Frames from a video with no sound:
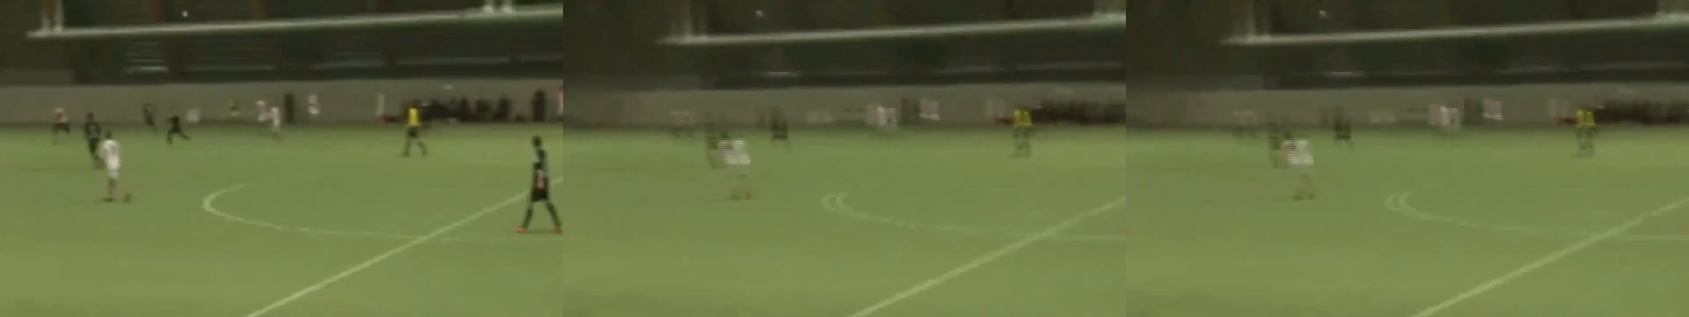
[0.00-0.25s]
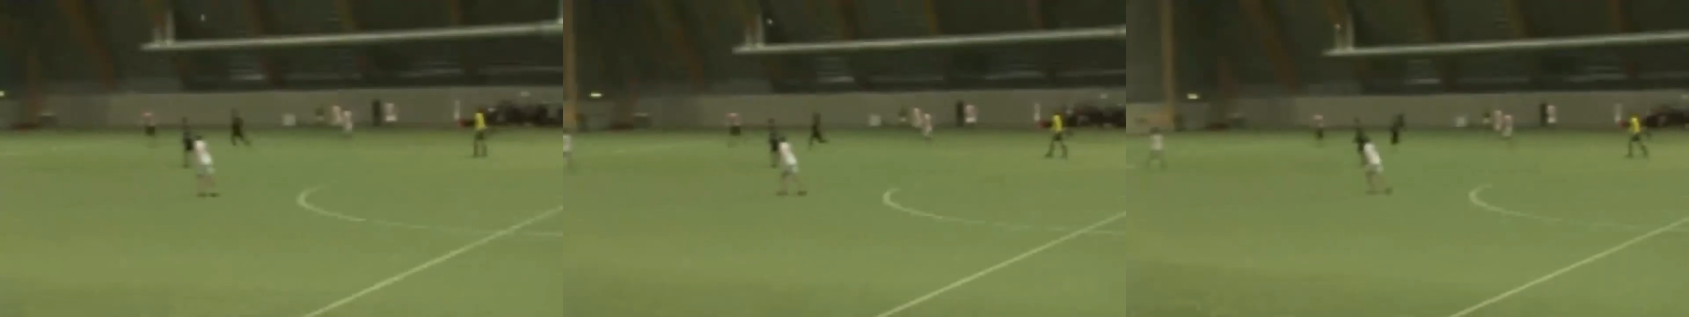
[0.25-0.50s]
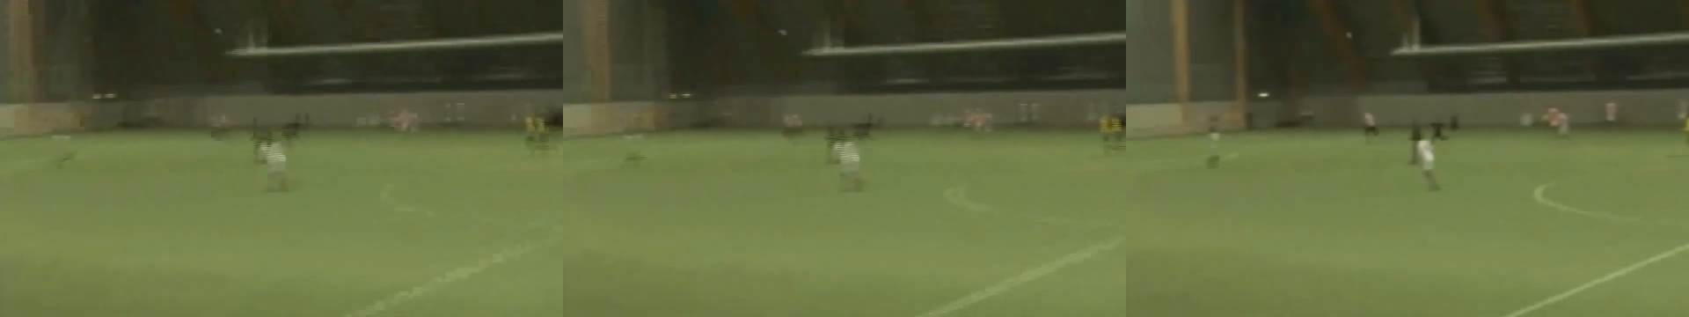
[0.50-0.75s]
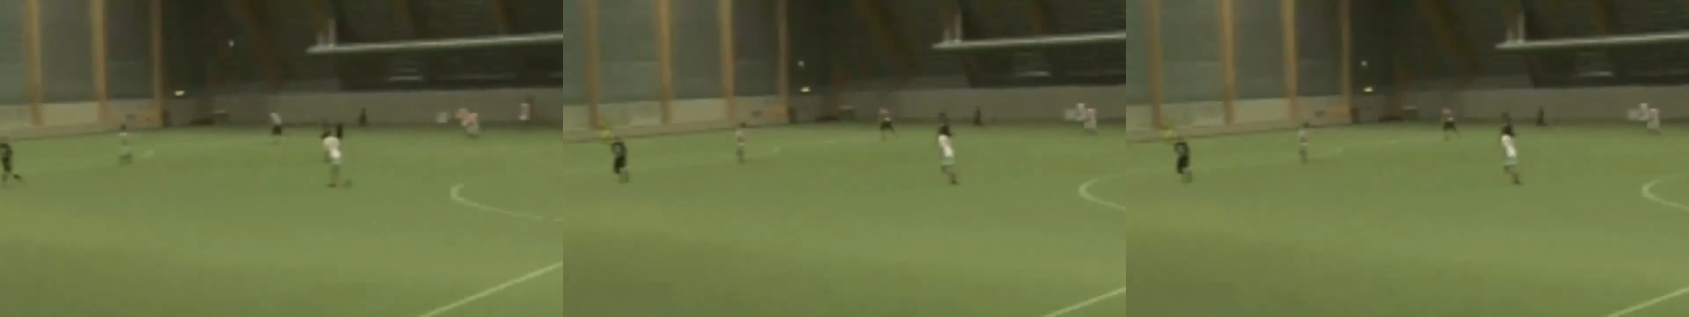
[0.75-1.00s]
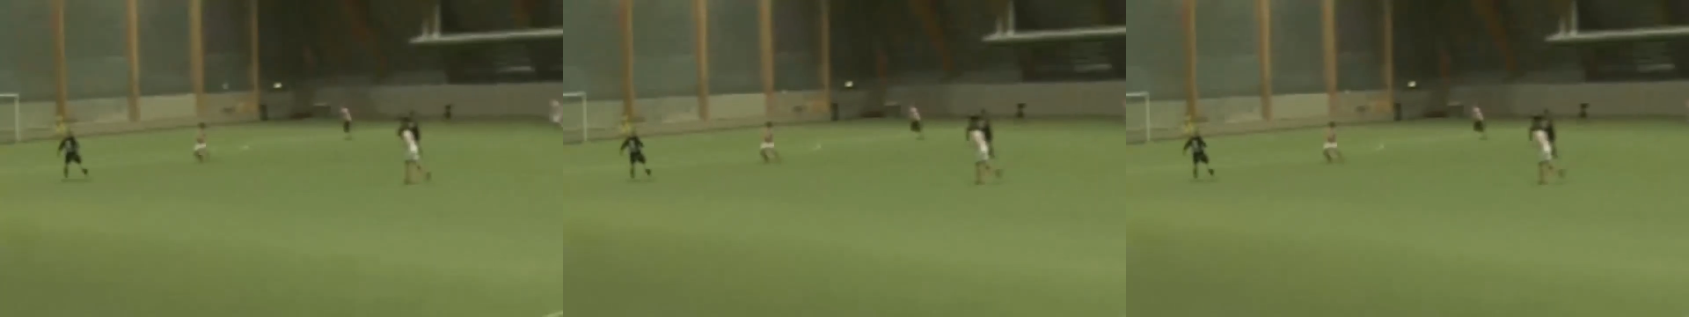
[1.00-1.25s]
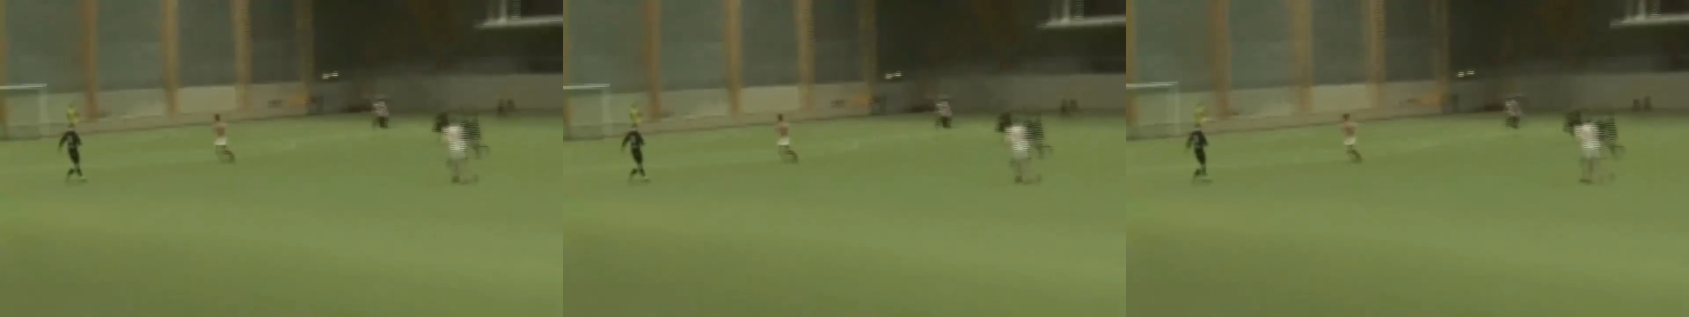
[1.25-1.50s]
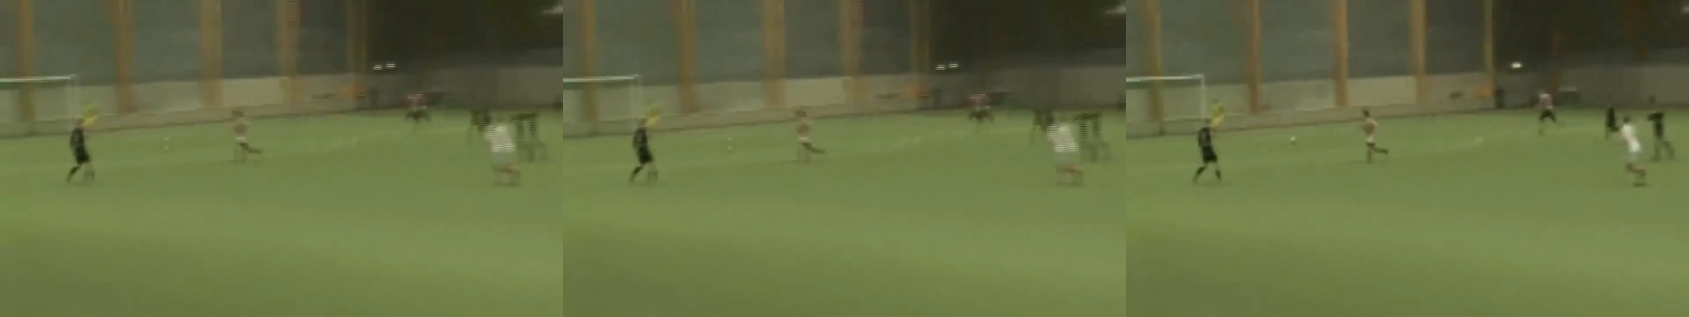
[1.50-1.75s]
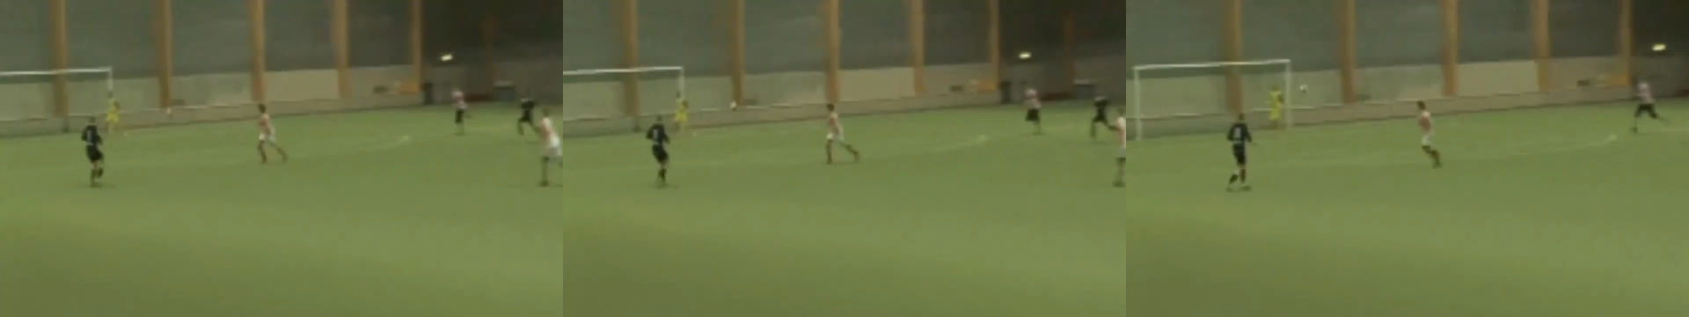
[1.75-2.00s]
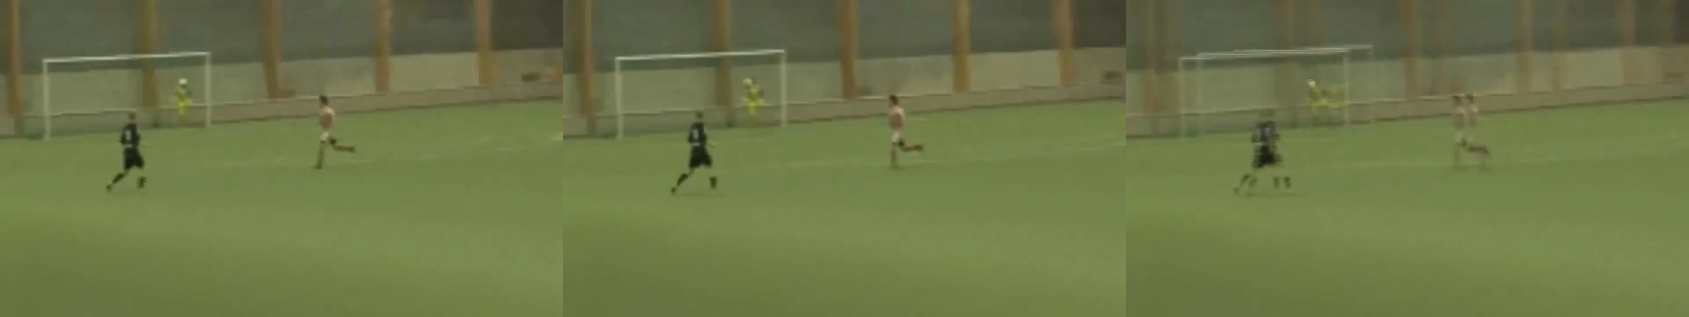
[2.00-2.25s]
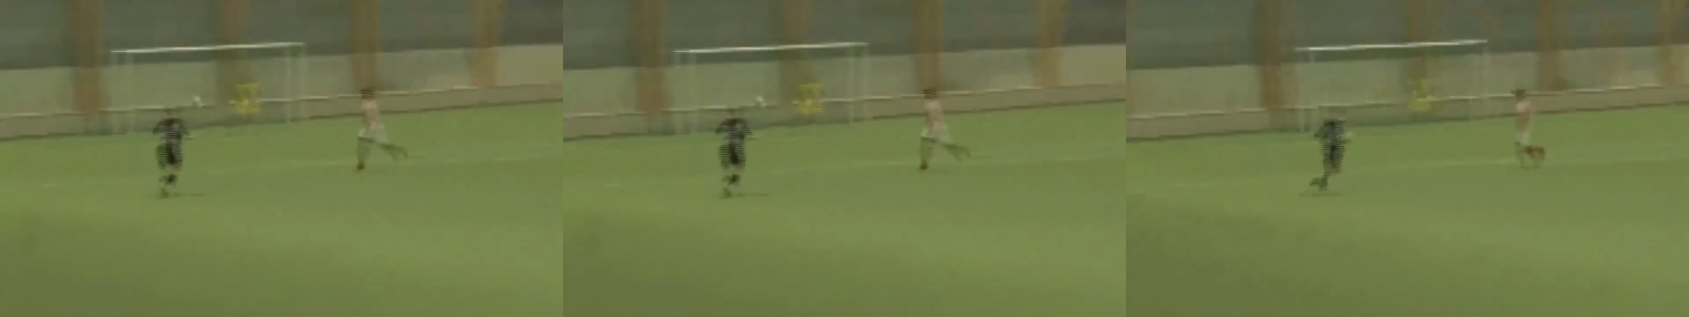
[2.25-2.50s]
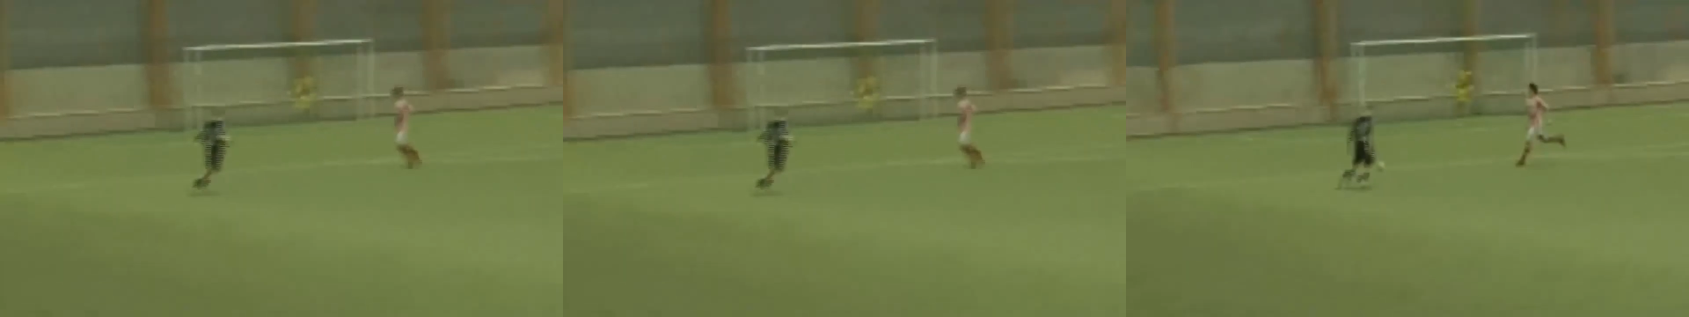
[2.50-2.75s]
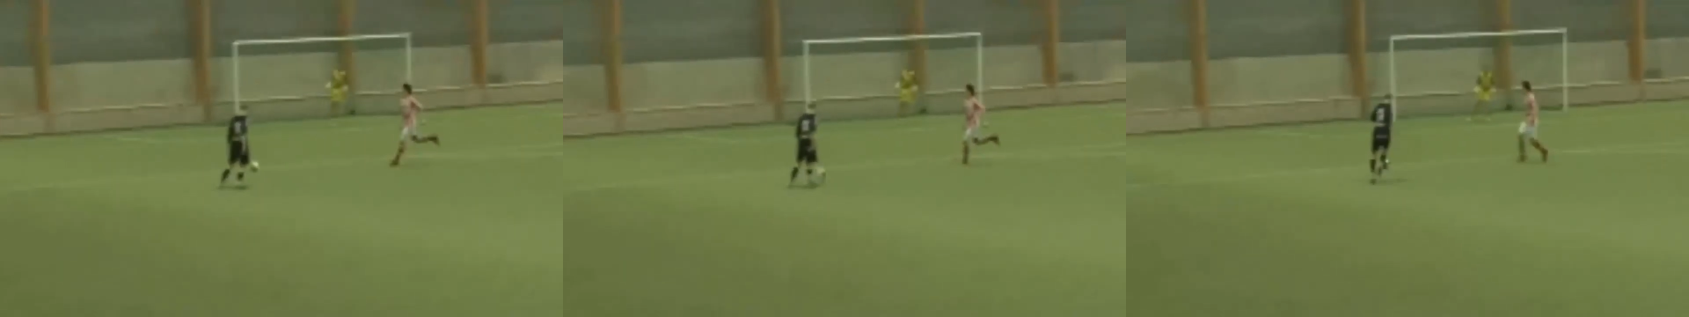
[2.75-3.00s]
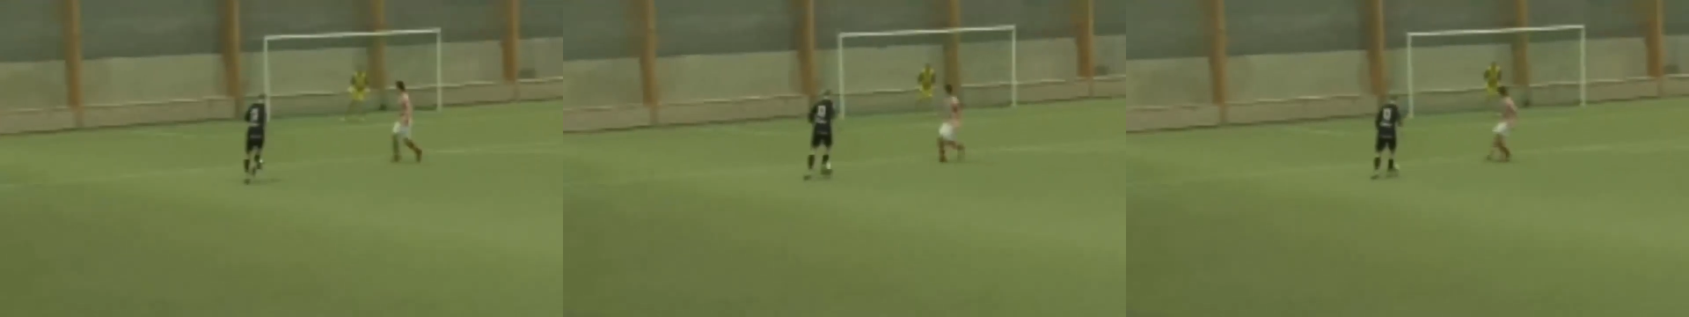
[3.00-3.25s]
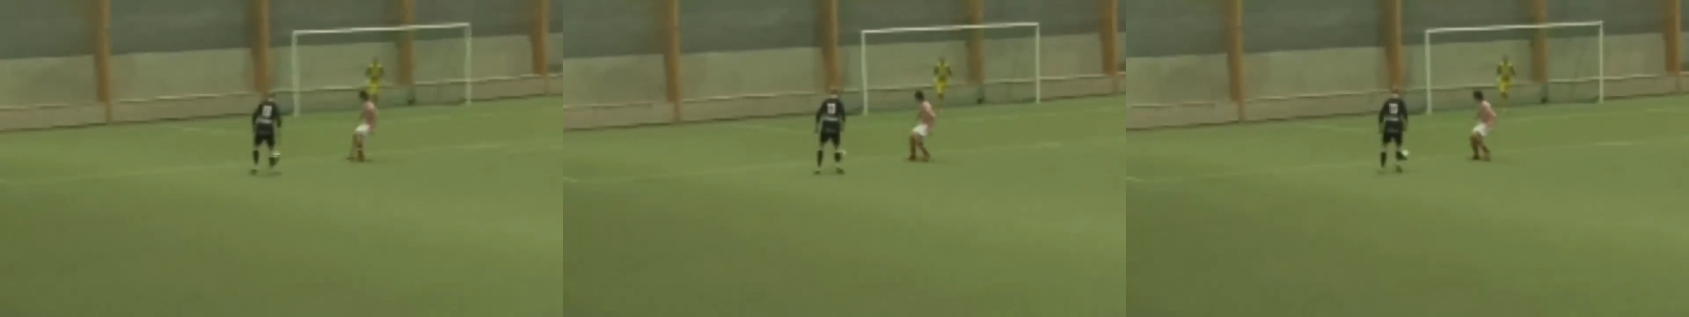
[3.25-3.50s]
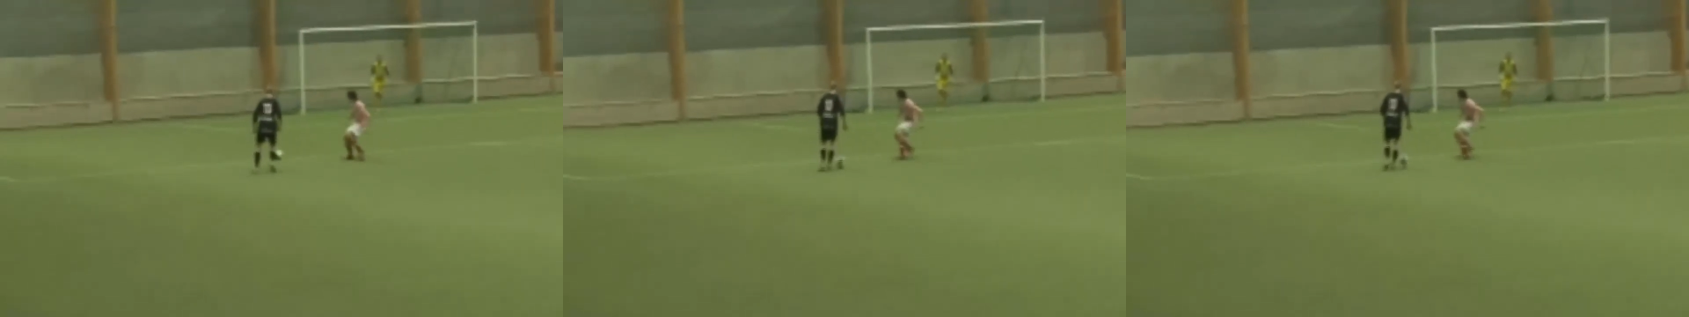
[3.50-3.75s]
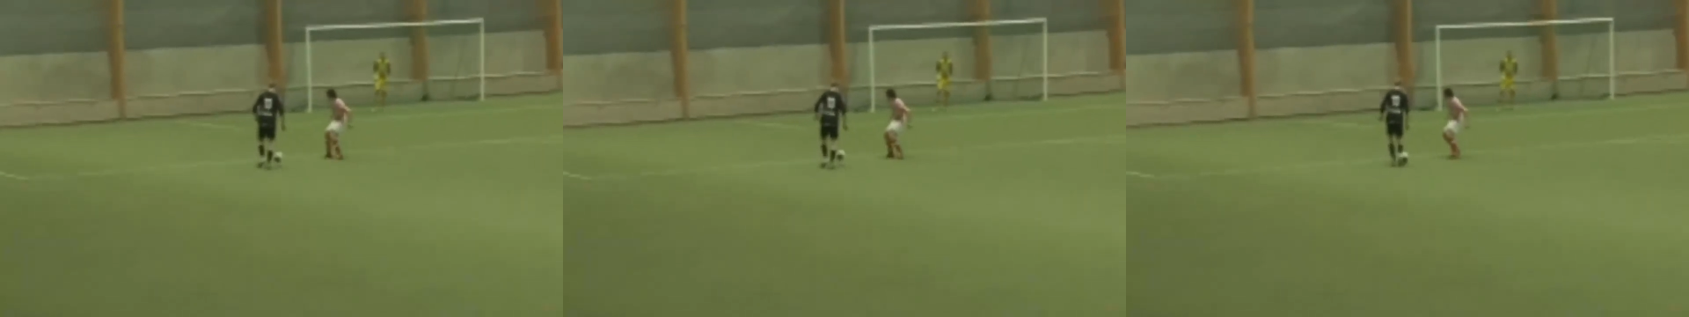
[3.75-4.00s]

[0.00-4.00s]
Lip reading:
(no speaker visible)